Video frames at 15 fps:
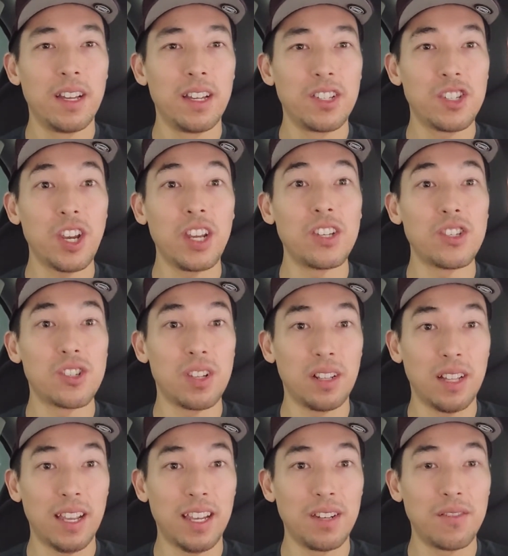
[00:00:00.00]
change the
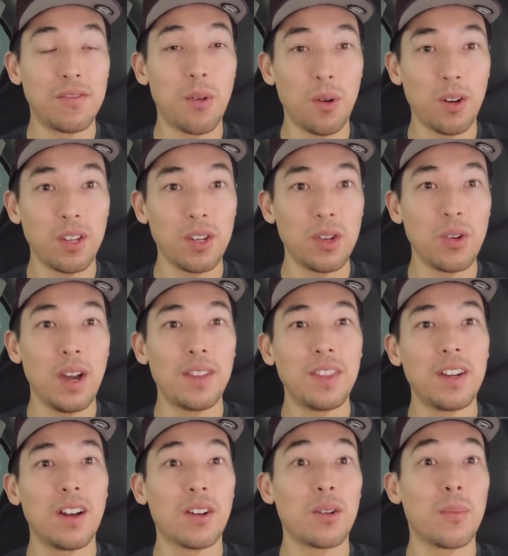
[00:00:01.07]
lane for you, and
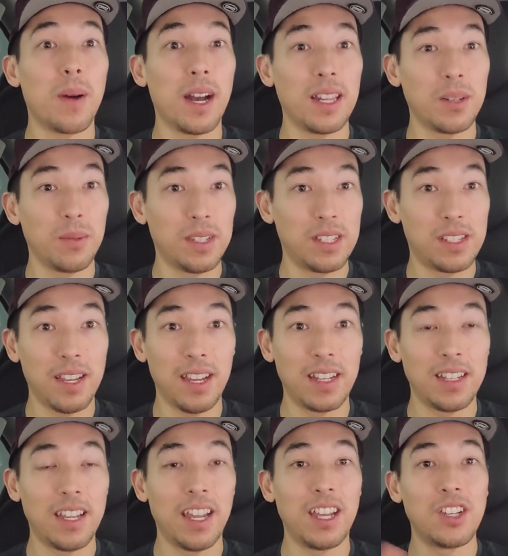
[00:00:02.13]
then Autopilot would stay
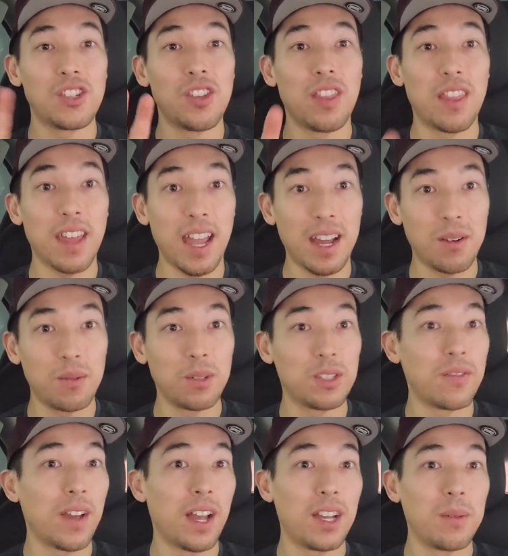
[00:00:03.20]
engaged. That was
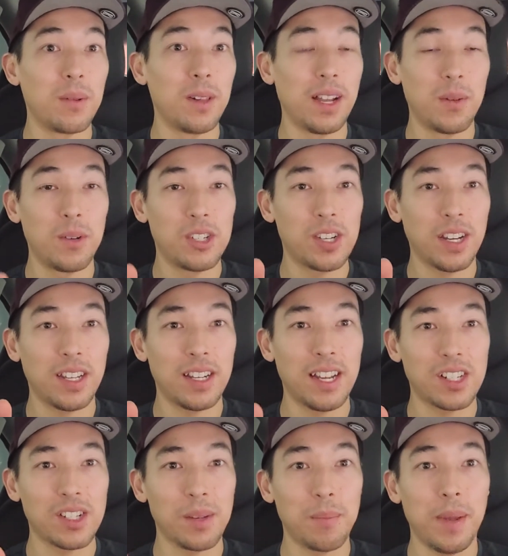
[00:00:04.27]
valuable. I wish I could
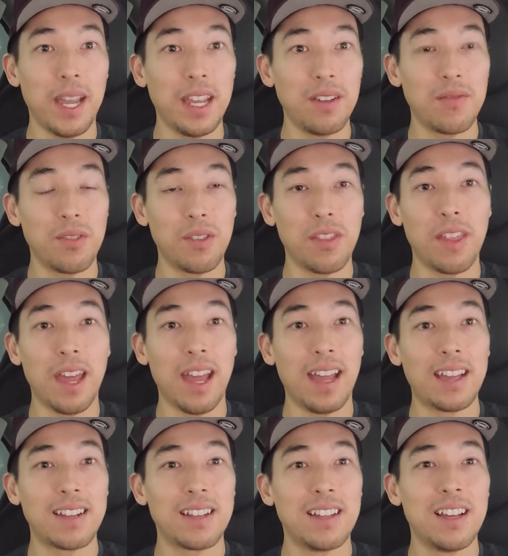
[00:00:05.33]
actually pay for
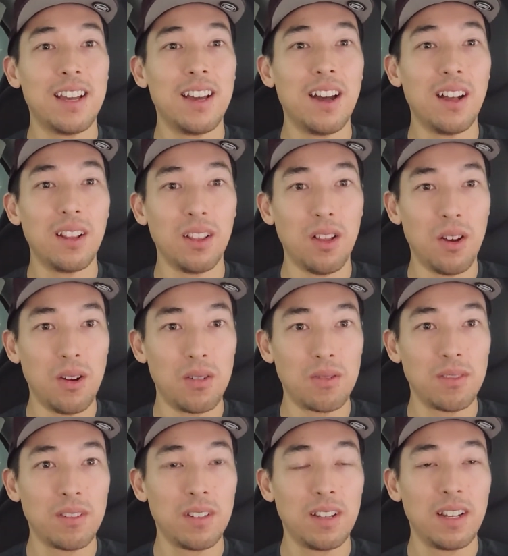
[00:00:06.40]
that
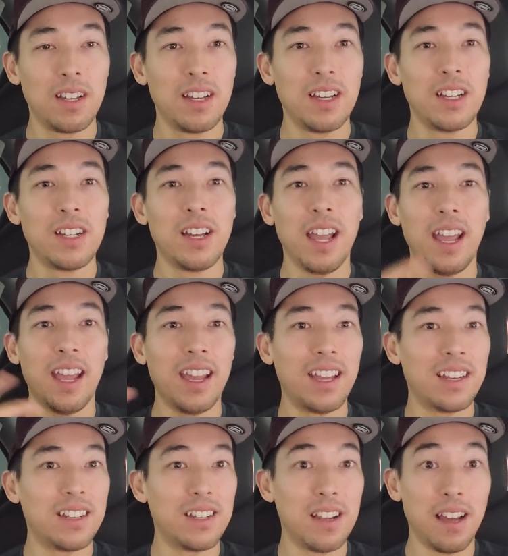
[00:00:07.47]
alone and